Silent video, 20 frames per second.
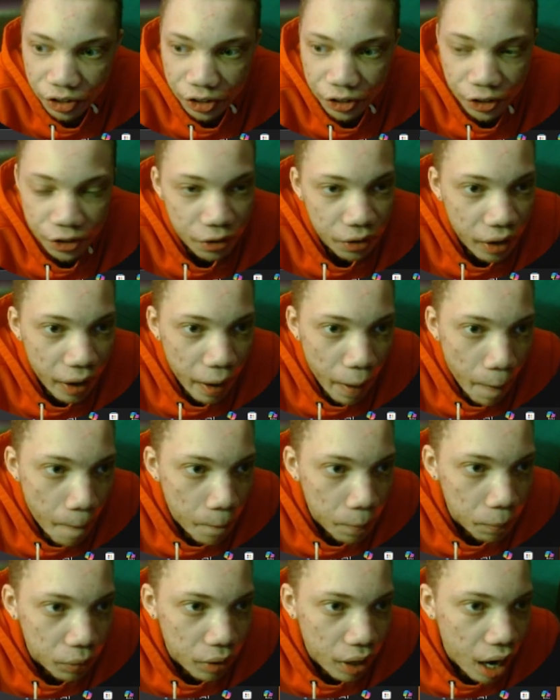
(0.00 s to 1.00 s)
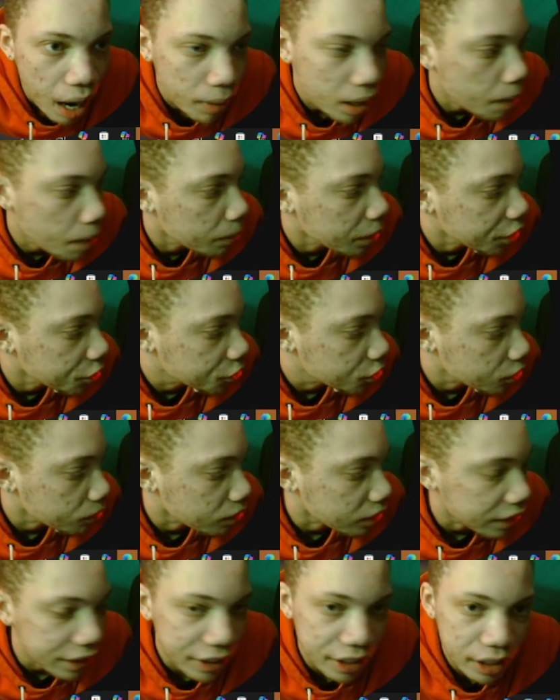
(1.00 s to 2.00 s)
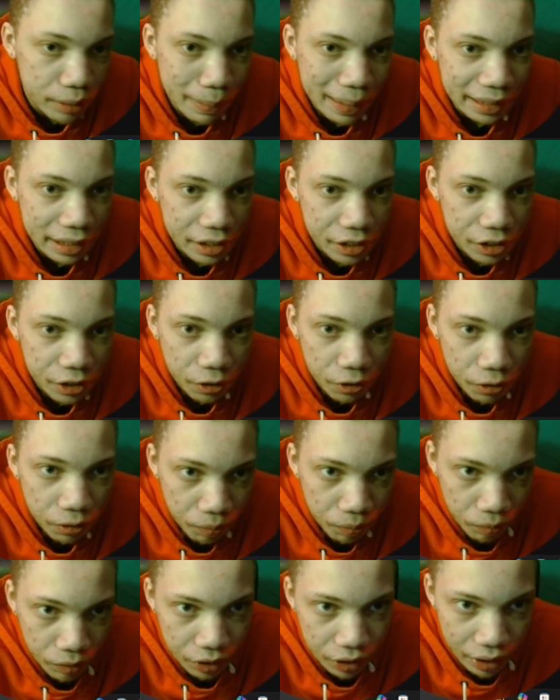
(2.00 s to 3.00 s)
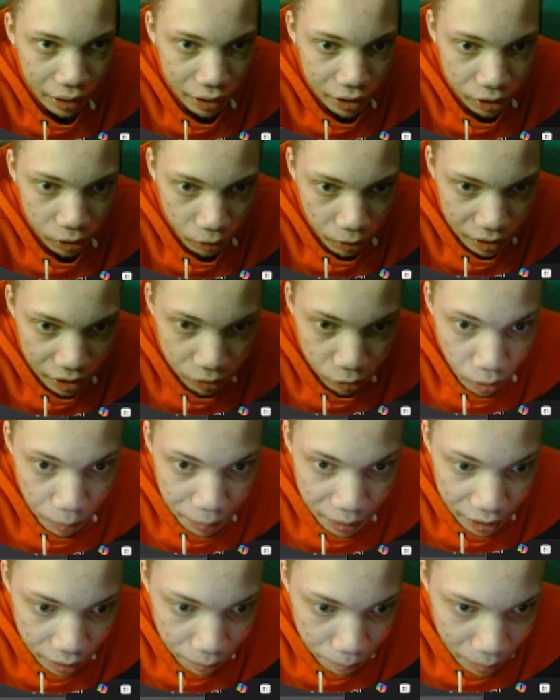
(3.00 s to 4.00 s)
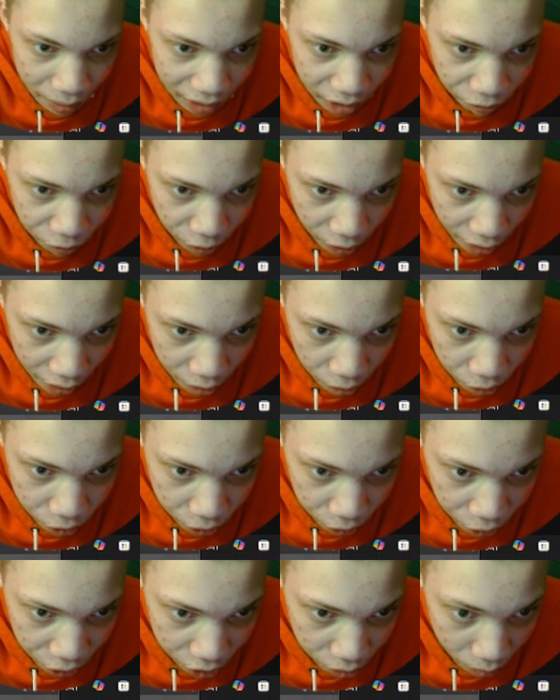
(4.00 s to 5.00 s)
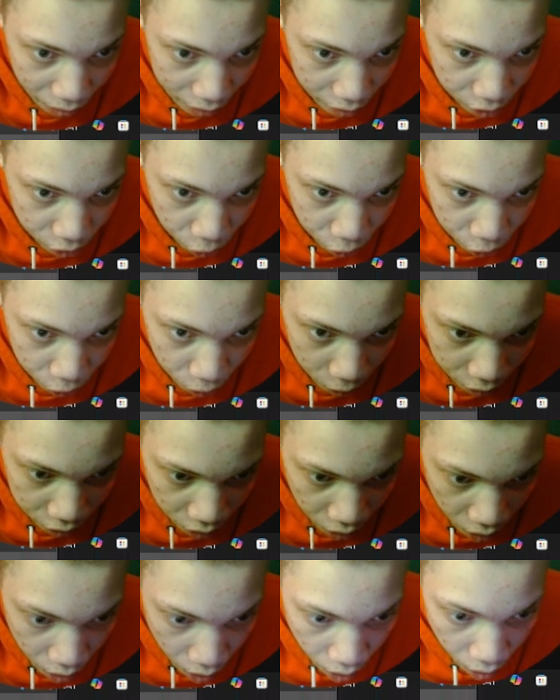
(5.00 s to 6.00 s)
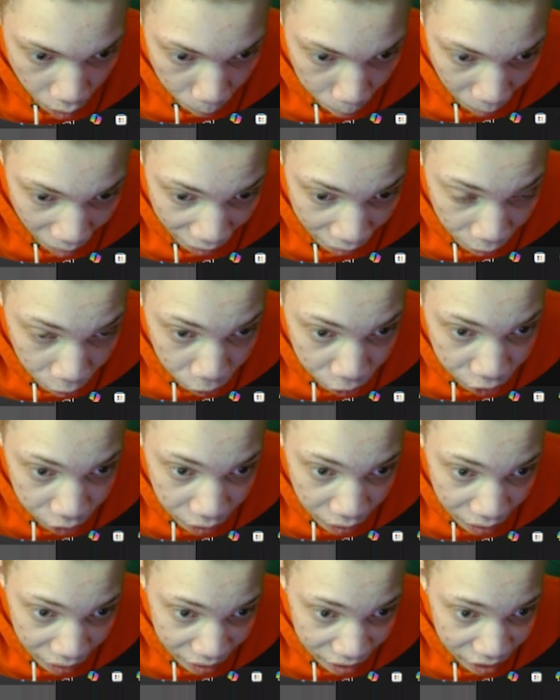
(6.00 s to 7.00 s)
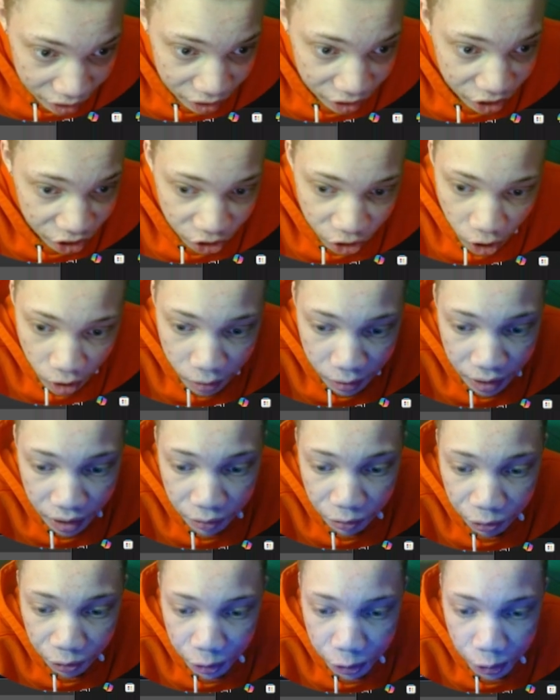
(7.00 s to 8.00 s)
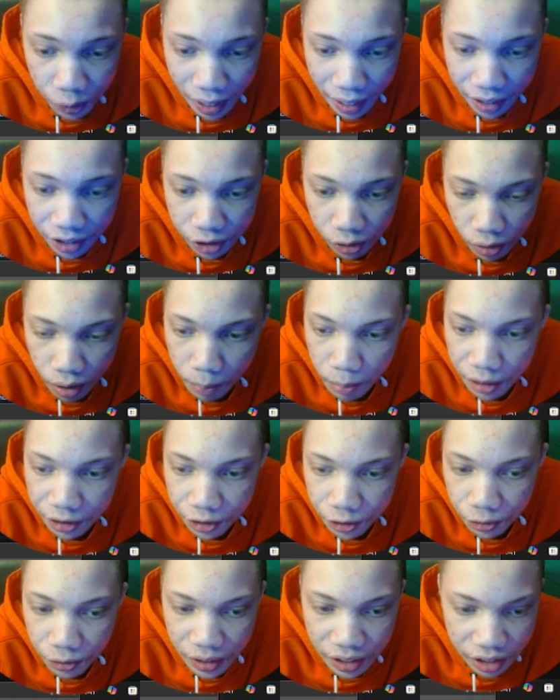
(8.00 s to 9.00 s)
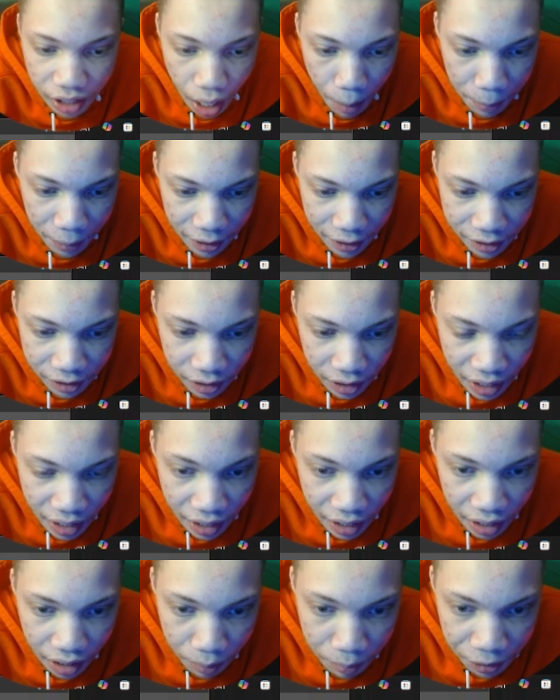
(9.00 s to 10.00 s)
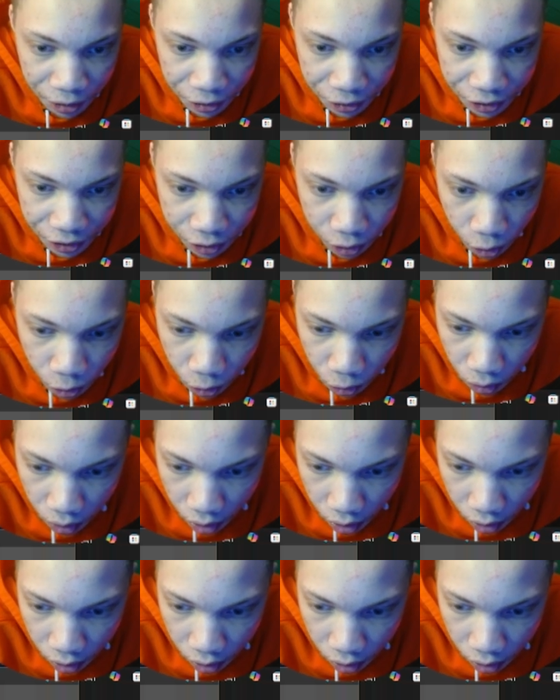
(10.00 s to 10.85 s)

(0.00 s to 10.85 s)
to do, I'm coming to YouTube to leak these methods. So yeah. So this would be the method for the angles. So you see right here. So shorts. My angles is struggling to get views, right? So what I'm gonna do is copy this, and I'm gonna use this whole